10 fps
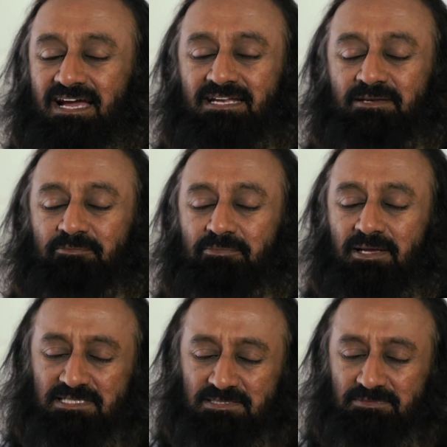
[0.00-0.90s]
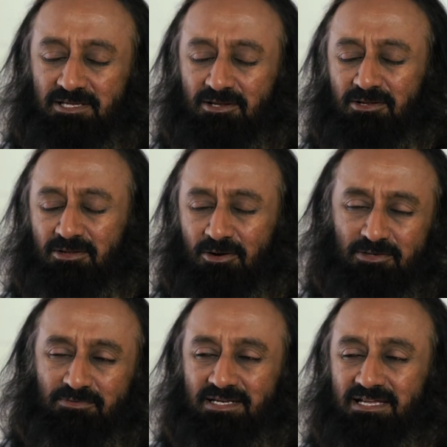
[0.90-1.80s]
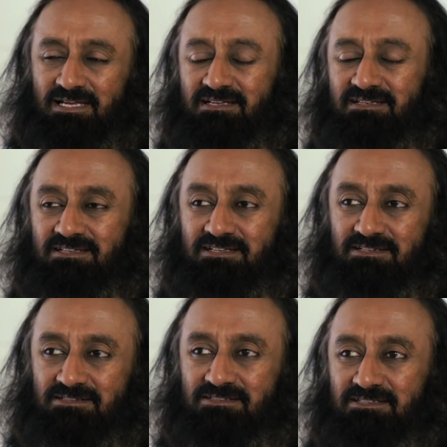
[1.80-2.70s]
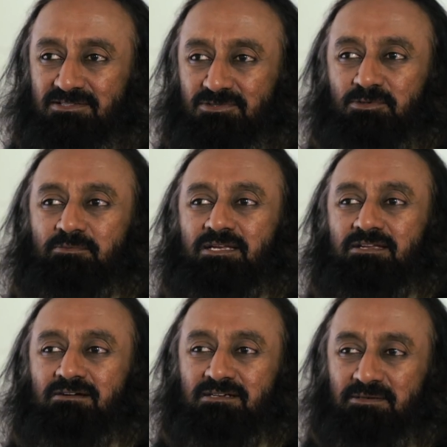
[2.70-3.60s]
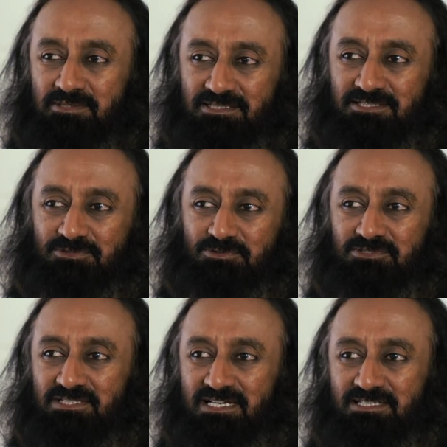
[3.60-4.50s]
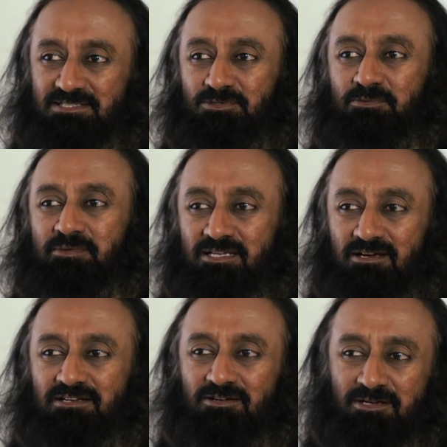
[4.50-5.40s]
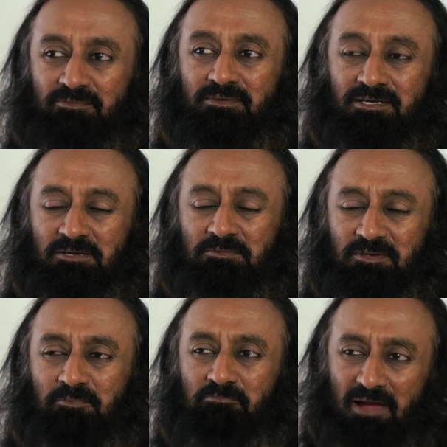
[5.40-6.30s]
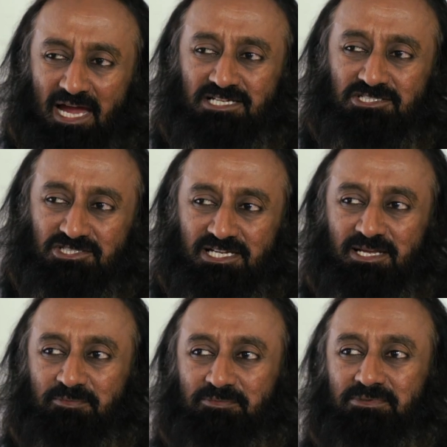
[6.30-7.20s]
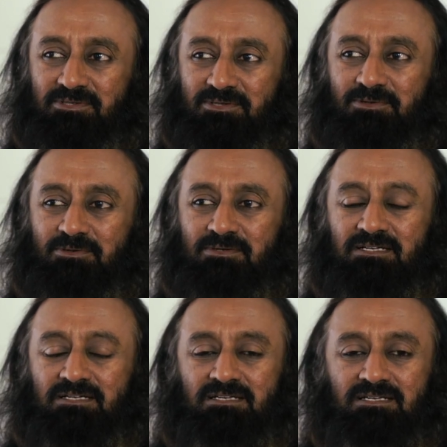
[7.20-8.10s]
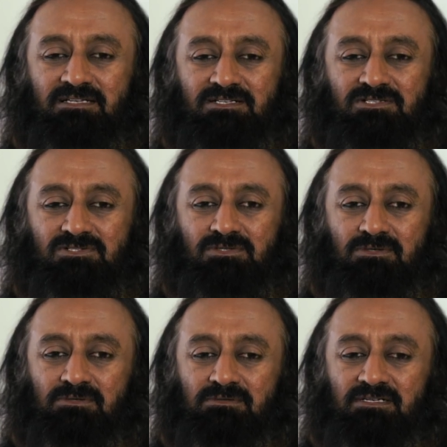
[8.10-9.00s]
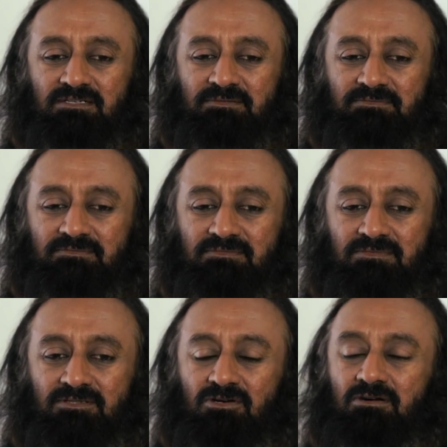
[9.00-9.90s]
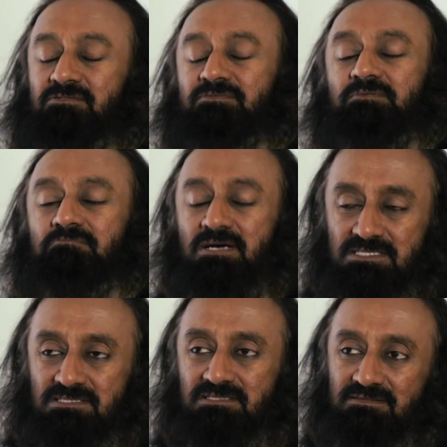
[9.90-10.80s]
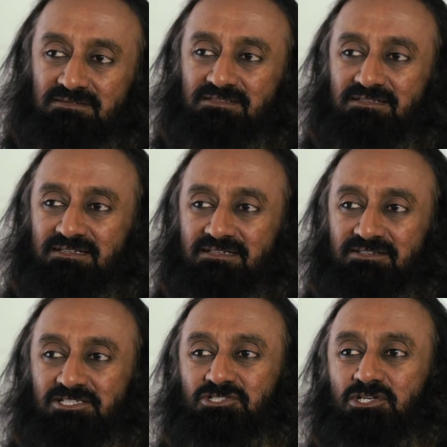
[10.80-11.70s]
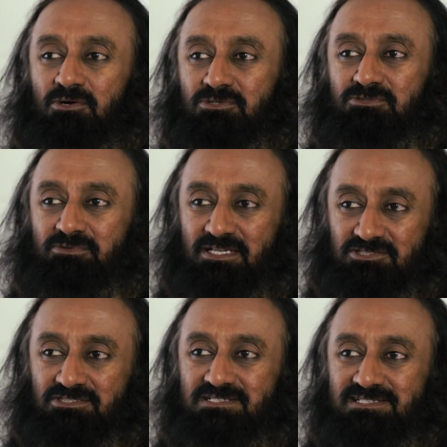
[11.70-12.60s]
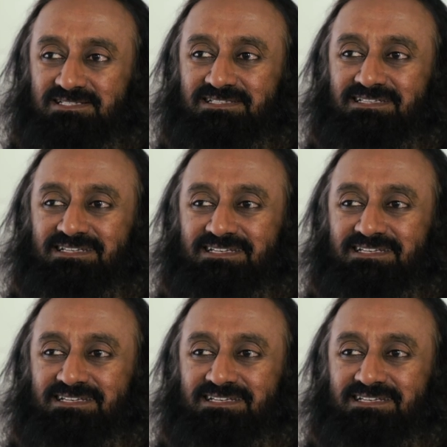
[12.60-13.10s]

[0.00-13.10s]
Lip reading: And it pains me a lot when I hear that so many are committing suicide and so many are in a bad shape, So we thought we must reach out to veterans